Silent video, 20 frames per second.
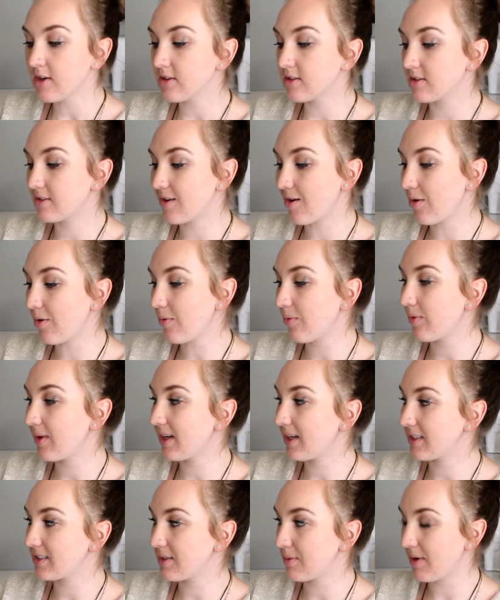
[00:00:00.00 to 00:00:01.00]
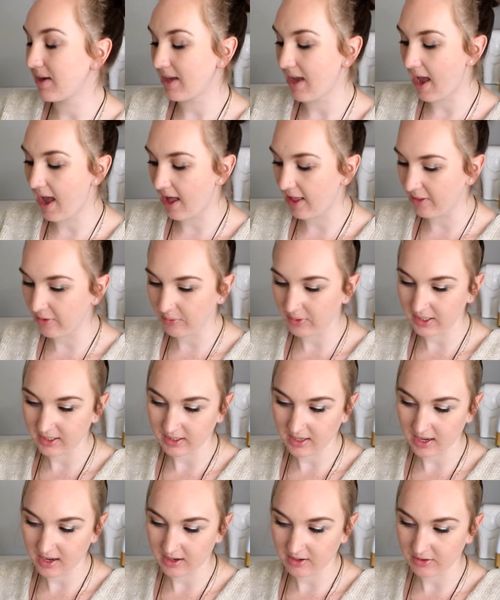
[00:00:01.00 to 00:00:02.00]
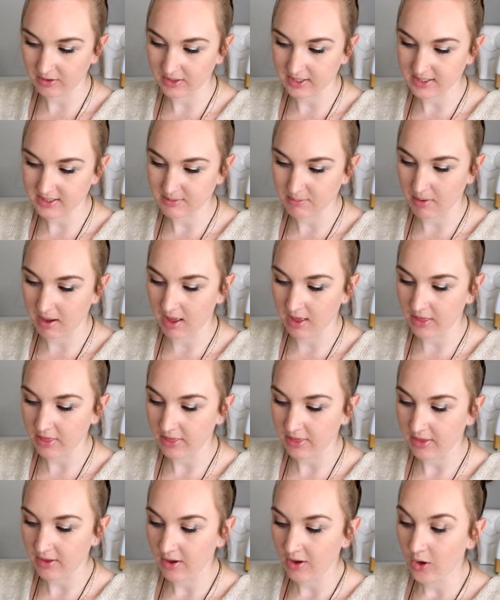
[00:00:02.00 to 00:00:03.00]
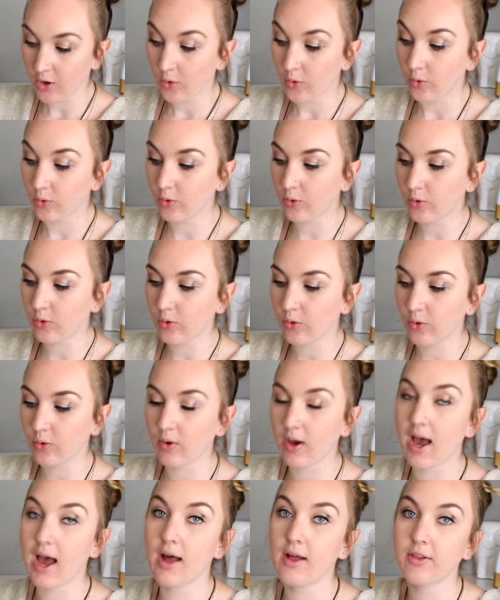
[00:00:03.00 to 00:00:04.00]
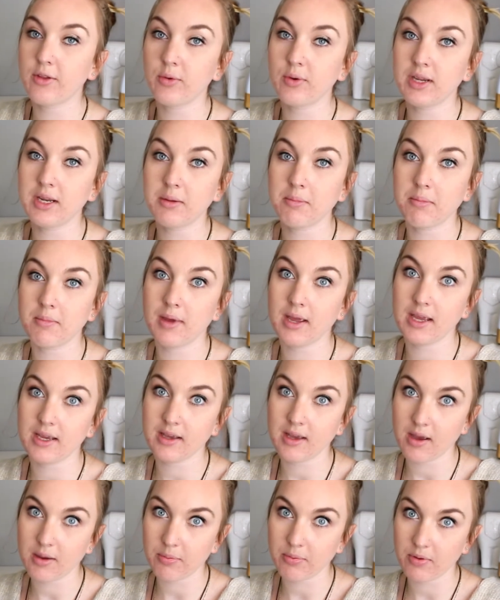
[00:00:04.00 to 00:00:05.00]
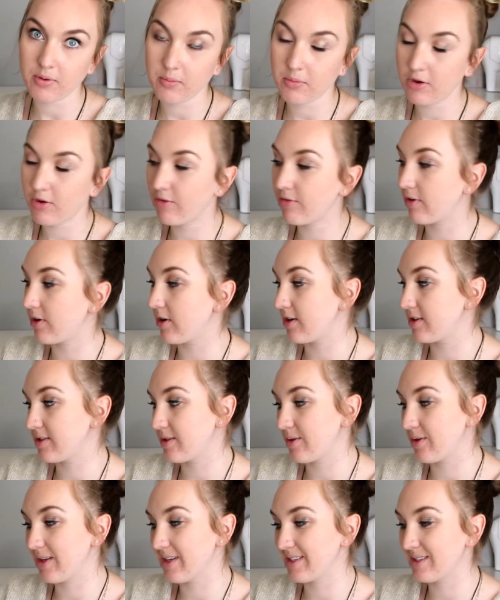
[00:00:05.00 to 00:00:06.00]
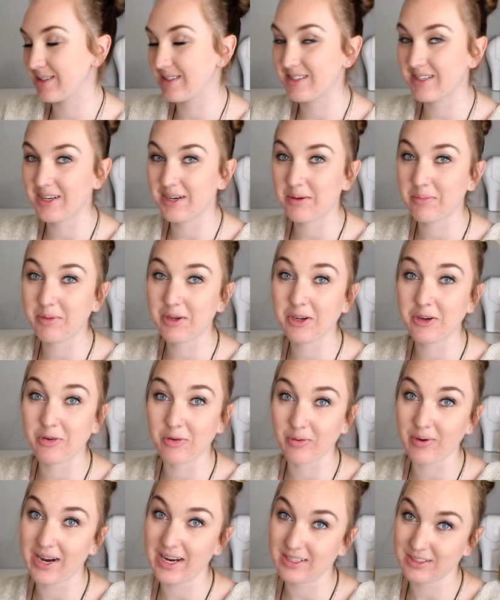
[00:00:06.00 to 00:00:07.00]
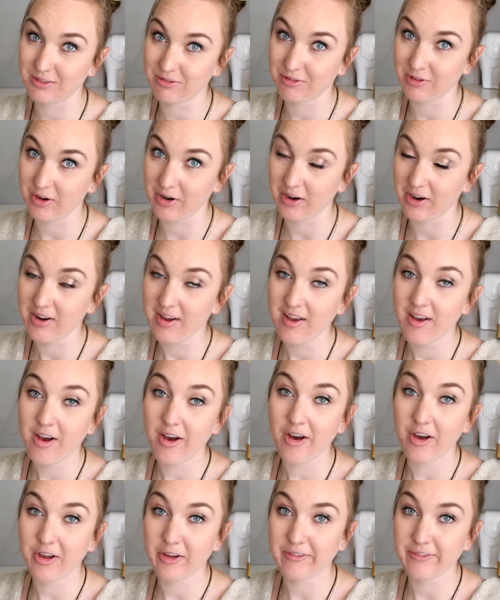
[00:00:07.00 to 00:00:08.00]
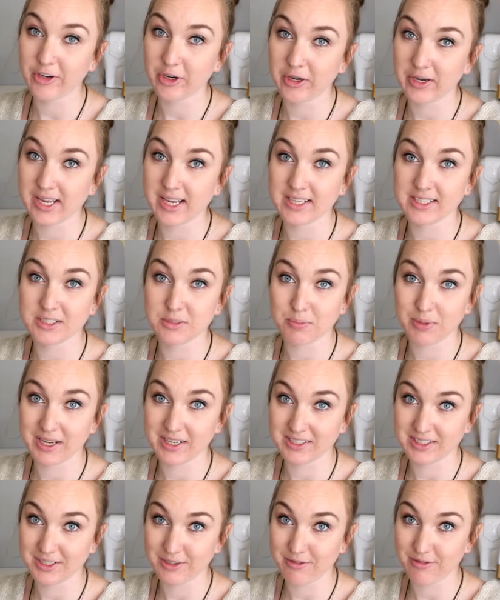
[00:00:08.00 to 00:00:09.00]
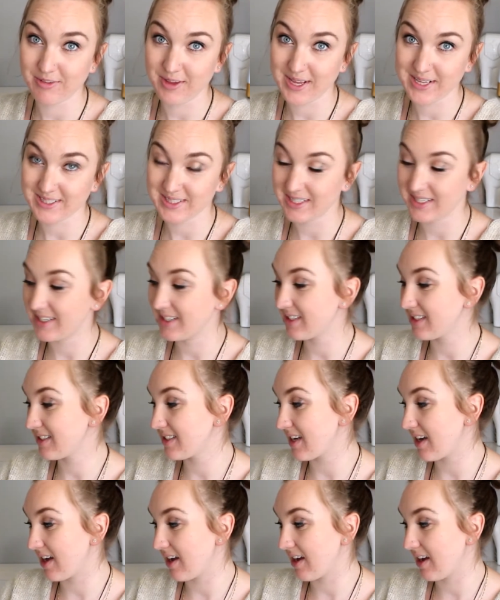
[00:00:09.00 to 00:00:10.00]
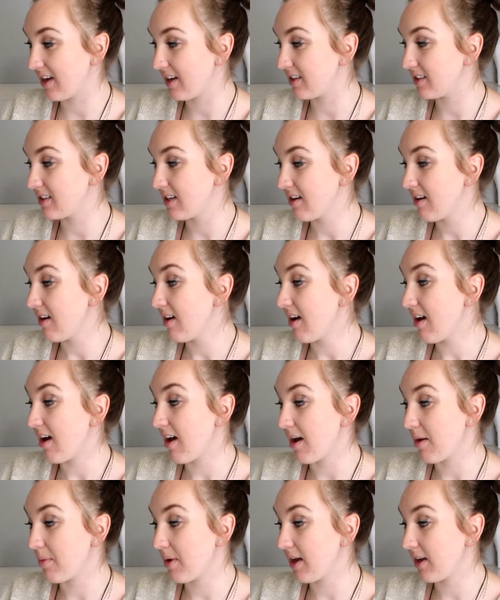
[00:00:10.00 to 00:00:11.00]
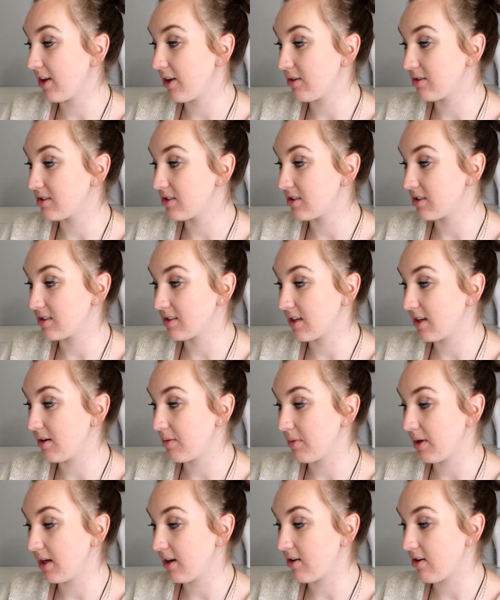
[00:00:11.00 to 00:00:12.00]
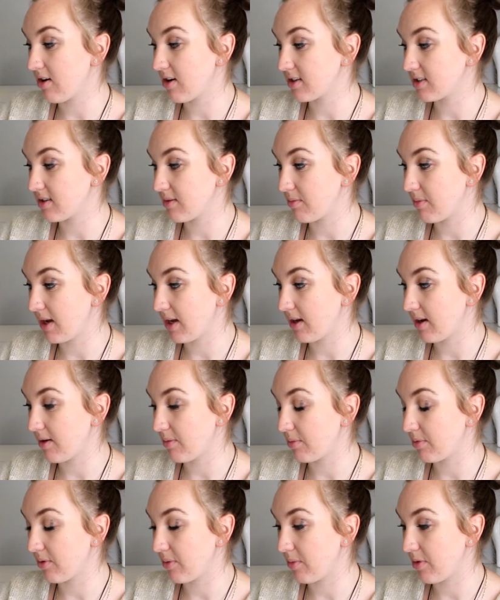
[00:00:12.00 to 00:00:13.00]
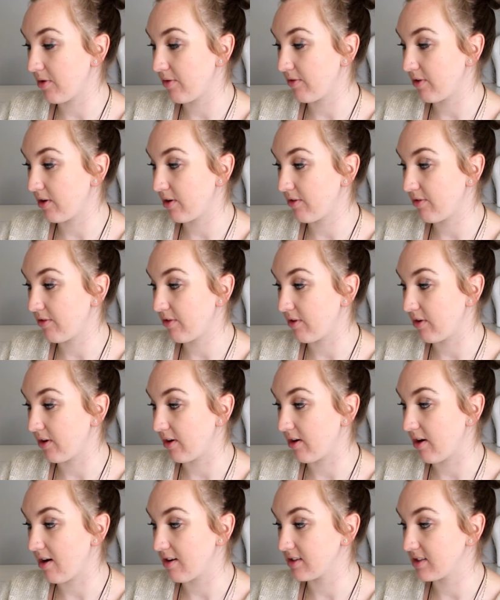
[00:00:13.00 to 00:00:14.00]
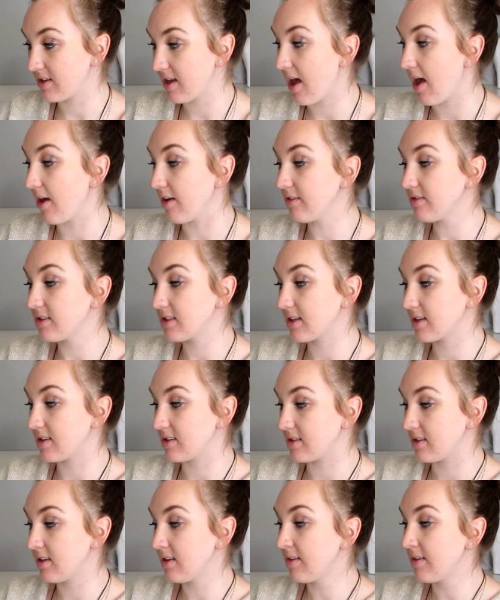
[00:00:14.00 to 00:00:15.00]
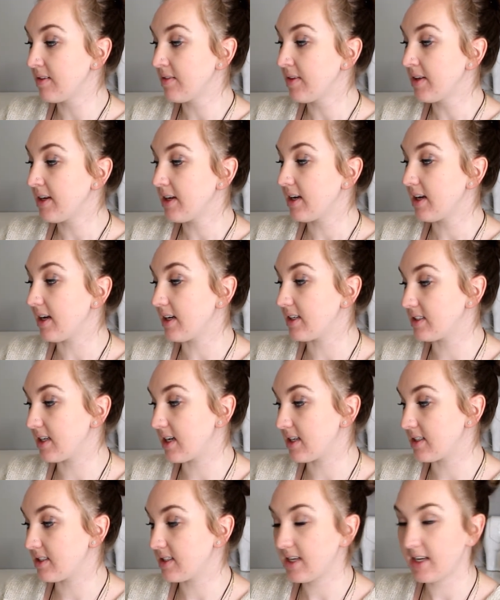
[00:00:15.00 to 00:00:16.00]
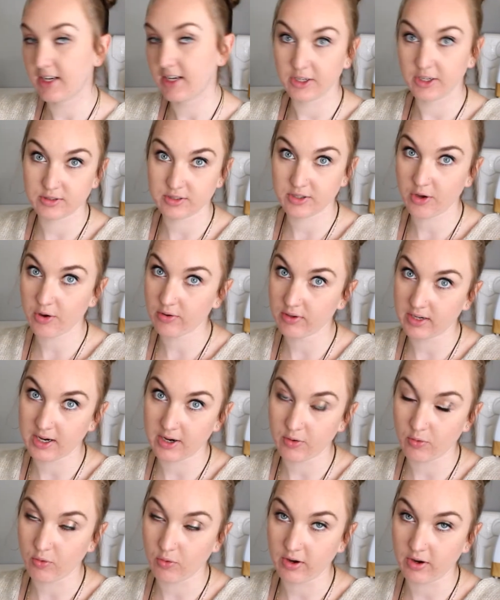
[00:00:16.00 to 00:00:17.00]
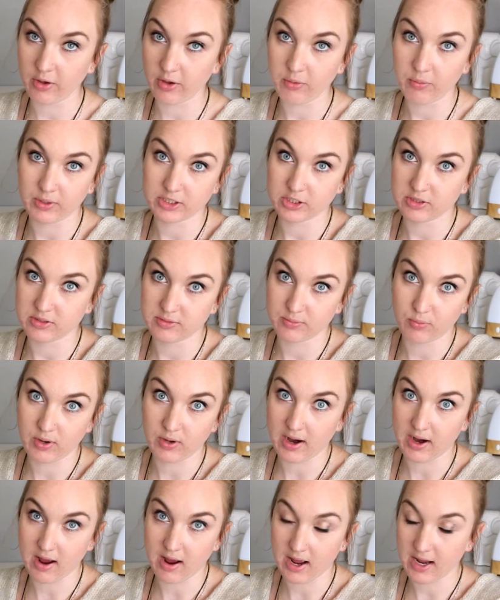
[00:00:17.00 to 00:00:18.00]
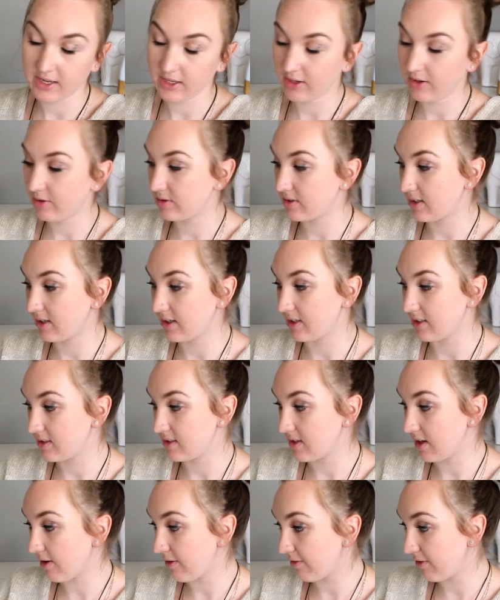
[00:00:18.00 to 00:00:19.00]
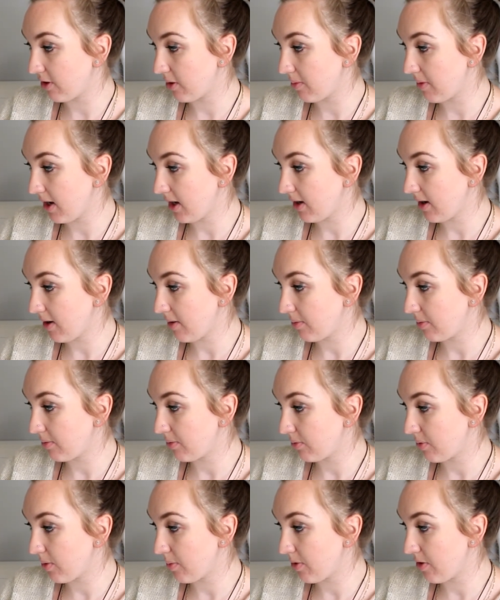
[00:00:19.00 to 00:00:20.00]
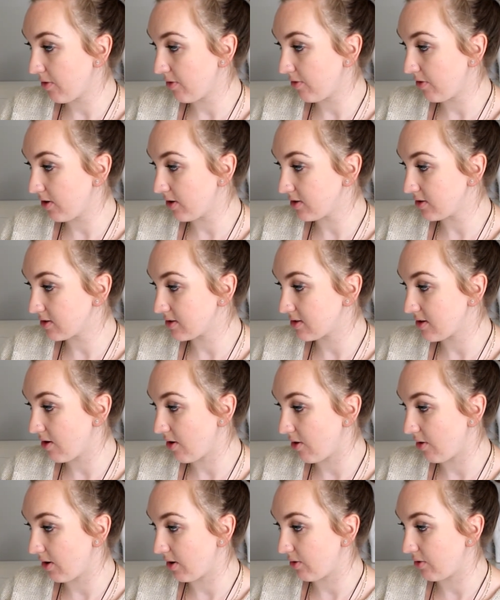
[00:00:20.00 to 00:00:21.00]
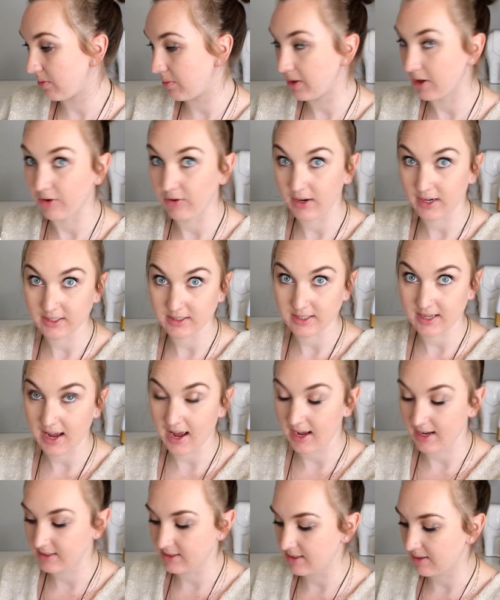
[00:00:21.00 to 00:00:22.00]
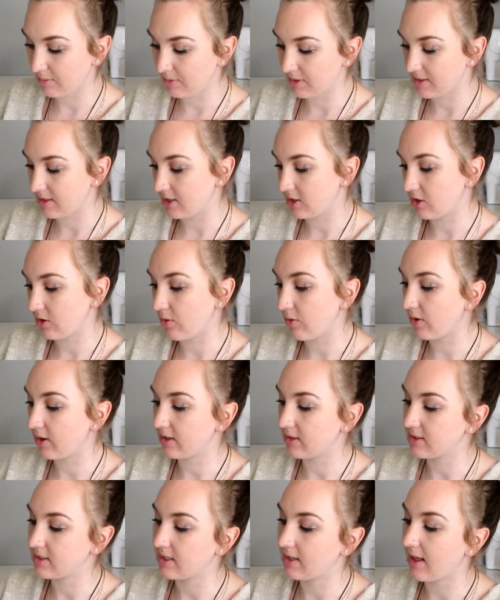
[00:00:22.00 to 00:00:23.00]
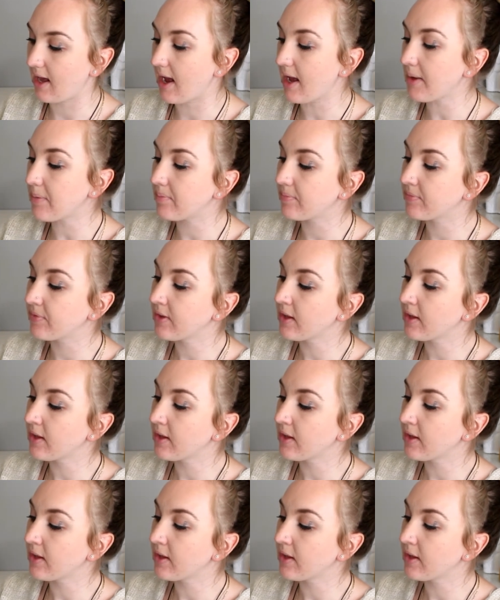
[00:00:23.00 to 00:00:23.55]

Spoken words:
So we get to make a Halloween candle this month. Ooh, Halloween makeup removers. This is going to be great for all of your kids' painted faces, and I bet you it's just going to be an awesome makeup remover for ourselves, because it does say to use coconut oil, which is what I use in itself for a makeup remover, so it would be great to add some essential oils to that.